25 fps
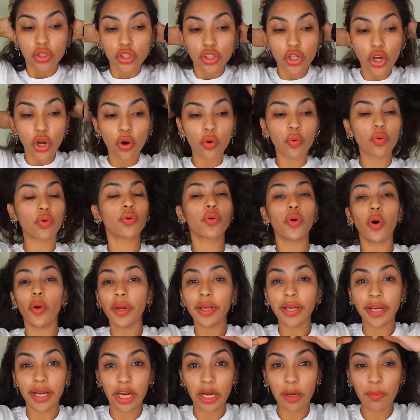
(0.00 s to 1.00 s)
So
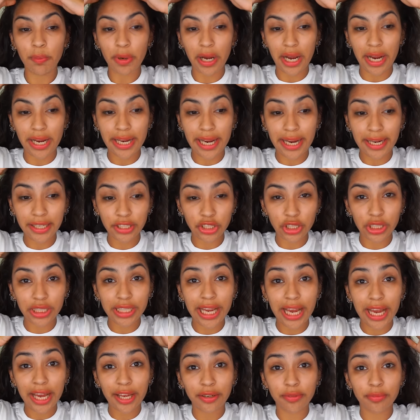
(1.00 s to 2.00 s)
growing up, I
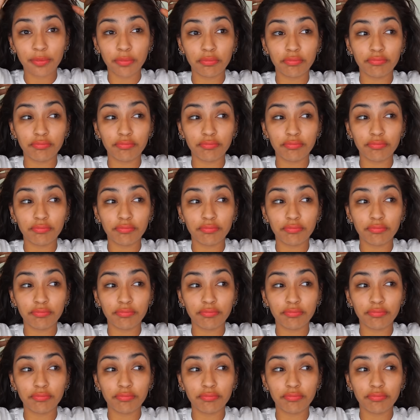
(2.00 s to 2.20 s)
actually had